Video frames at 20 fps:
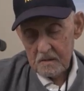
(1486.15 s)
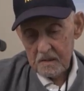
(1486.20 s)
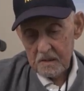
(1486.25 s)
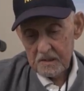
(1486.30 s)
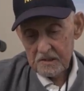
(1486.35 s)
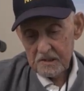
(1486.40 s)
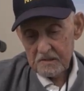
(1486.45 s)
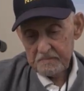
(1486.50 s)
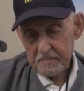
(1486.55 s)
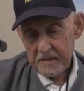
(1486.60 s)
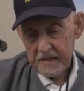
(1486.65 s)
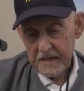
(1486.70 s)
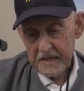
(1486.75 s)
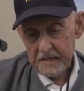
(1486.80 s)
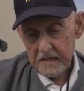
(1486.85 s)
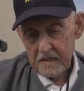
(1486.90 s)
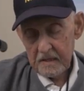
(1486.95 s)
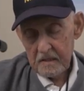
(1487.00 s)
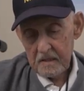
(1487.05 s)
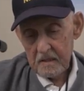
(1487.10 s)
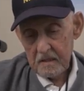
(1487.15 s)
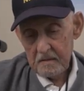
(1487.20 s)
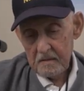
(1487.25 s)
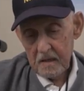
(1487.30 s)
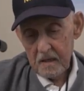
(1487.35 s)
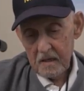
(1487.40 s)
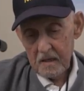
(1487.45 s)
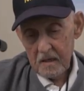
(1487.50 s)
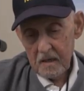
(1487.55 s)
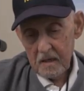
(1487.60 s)
explain, uh,
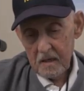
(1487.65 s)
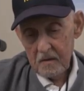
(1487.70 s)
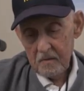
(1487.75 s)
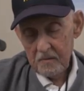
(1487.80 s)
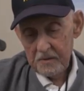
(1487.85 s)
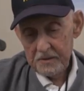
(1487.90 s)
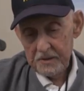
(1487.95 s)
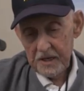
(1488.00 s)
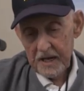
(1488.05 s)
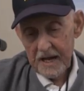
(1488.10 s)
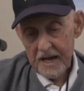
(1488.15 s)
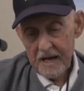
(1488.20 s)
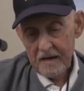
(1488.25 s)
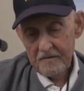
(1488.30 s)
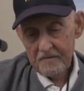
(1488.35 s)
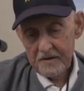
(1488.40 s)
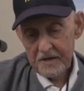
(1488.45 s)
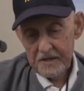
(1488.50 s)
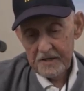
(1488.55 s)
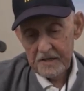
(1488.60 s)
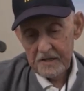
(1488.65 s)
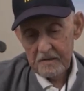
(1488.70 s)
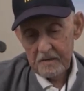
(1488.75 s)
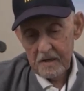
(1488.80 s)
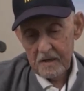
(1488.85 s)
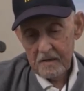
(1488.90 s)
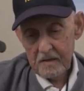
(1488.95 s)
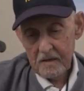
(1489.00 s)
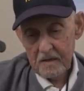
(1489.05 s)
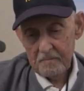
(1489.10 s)
uh when you have a,
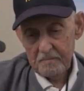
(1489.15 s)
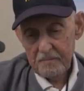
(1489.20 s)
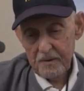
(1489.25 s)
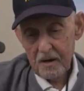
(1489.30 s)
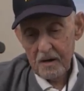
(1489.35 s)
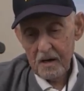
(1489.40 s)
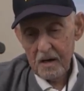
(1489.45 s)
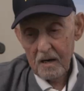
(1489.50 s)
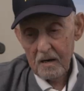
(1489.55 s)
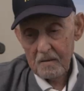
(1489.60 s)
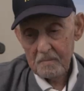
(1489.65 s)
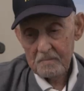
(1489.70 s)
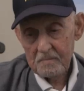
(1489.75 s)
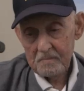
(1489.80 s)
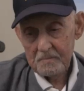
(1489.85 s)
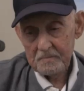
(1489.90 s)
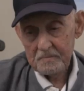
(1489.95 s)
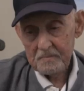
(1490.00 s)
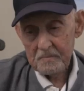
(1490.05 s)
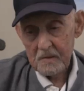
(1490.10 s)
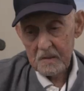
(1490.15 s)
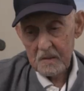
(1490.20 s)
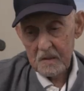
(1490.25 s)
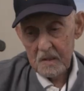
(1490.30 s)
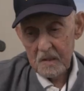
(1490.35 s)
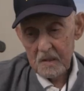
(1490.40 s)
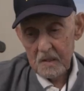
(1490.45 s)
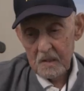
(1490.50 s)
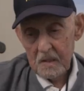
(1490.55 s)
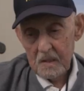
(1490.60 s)
uh, a bomb,
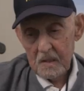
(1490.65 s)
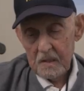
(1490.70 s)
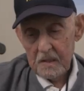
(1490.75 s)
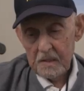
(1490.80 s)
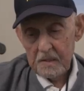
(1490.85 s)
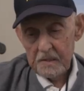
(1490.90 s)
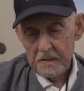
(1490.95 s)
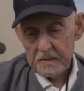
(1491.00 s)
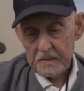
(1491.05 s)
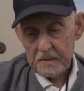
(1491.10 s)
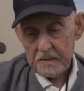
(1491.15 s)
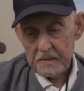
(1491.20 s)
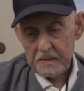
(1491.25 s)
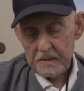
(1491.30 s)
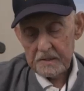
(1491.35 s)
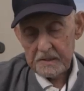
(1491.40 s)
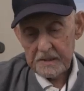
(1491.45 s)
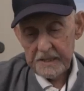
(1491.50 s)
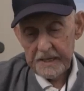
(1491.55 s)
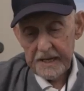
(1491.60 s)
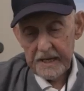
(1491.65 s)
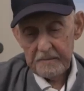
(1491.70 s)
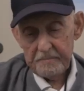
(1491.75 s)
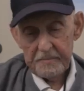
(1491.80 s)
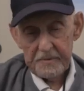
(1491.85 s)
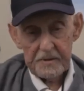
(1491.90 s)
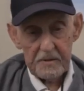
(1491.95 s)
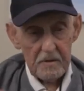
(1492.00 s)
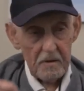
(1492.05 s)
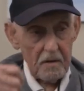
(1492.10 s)
it, it can't
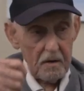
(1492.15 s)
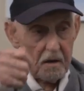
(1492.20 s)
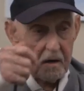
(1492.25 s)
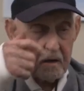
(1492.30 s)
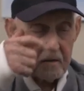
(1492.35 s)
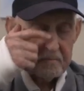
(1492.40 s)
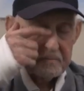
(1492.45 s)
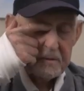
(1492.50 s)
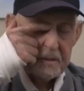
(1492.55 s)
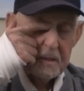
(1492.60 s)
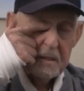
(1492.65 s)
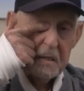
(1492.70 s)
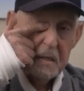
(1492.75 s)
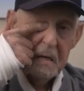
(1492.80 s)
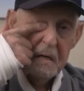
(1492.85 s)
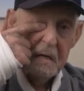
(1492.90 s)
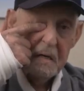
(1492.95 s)
be armed